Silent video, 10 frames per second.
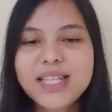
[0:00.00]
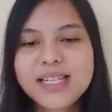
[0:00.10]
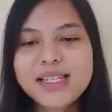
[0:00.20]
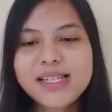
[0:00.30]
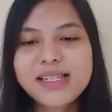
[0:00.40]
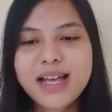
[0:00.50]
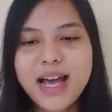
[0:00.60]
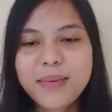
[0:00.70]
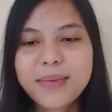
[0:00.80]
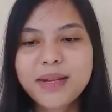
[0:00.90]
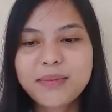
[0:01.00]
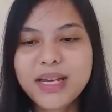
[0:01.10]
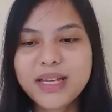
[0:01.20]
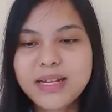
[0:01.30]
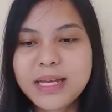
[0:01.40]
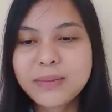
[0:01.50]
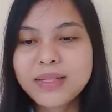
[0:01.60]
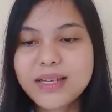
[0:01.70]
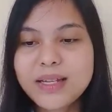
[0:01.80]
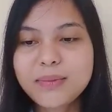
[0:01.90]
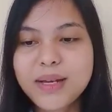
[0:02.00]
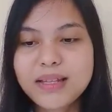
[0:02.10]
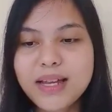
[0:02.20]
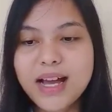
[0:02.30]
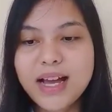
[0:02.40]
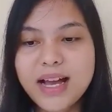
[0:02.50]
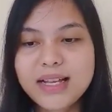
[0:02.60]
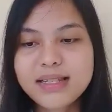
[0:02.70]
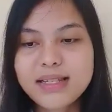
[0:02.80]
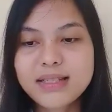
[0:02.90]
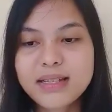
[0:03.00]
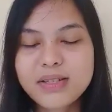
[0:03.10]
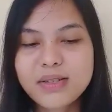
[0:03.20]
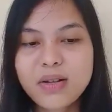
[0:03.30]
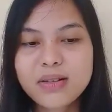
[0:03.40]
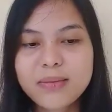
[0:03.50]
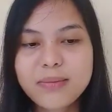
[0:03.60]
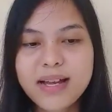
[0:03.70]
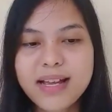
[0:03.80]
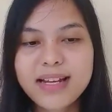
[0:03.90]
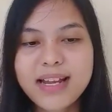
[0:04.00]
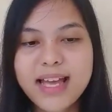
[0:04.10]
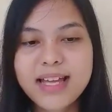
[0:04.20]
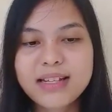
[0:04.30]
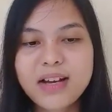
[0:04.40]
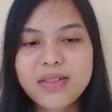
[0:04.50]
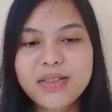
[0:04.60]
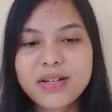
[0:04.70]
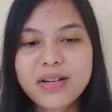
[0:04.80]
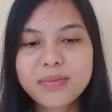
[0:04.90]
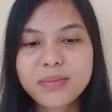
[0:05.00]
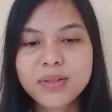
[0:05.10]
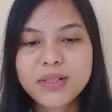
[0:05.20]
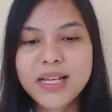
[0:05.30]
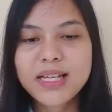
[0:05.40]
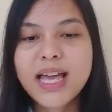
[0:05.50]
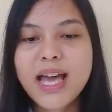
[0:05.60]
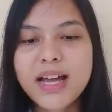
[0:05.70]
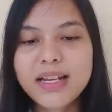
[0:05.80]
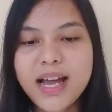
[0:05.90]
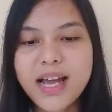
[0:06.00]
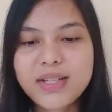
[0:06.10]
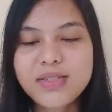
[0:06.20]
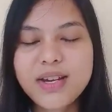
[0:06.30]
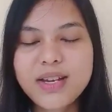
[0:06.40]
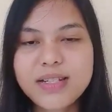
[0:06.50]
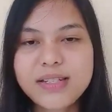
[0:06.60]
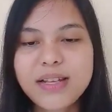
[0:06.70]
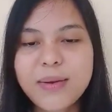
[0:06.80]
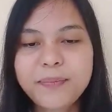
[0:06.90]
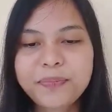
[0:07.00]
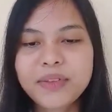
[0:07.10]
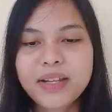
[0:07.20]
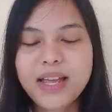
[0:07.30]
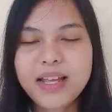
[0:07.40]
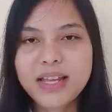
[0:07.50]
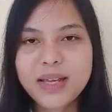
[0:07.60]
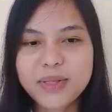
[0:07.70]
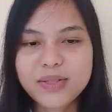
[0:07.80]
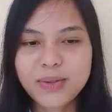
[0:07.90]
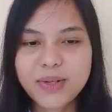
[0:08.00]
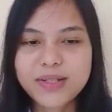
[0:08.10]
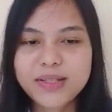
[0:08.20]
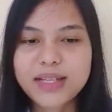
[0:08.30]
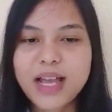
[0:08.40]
This enzyme can be inhibited by the acetazolamide and other carbonic anhydrase inhibitors.